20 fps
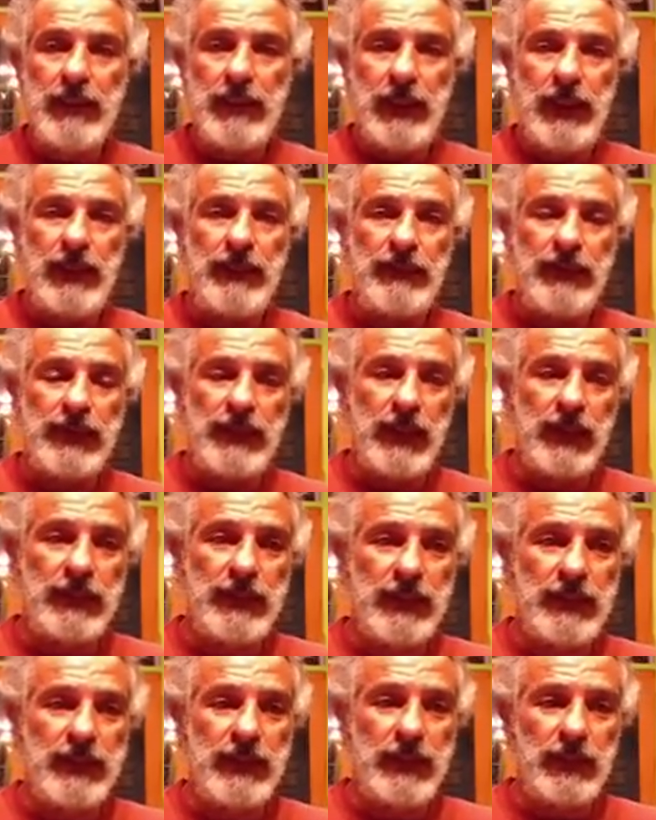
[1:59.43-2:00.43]
The end
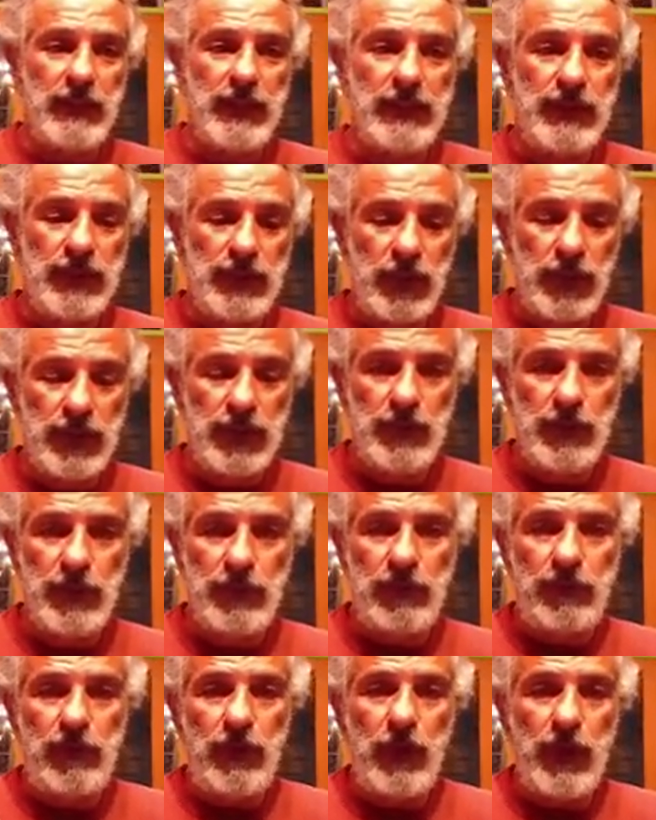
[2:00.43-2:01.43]
result is that one starts
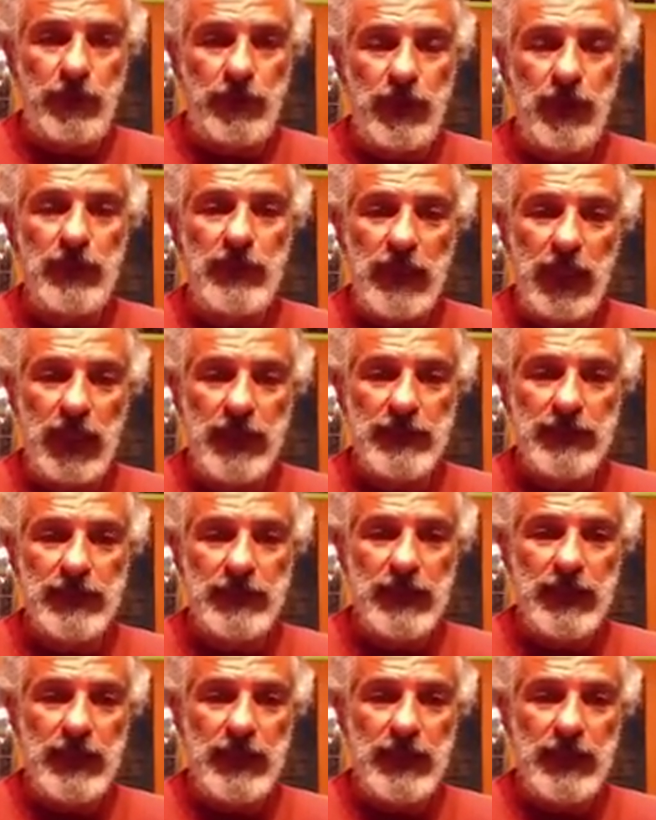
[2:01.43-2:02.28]
with 4 protons,